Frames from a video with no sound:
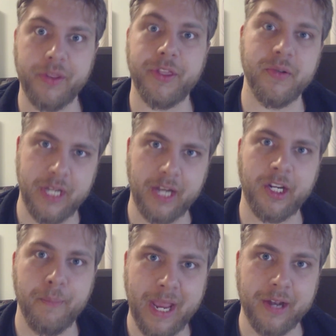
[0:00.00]
with their dead
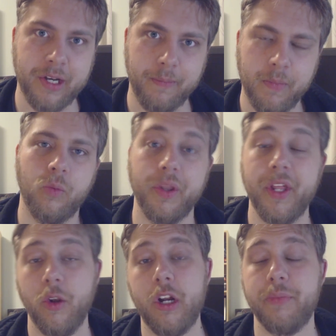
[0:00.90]
companion. Well, they
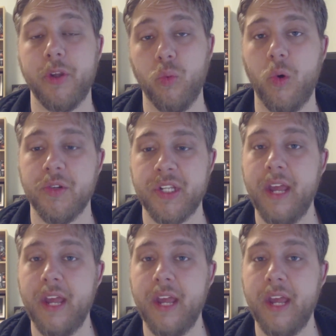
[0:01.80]
look up the rules,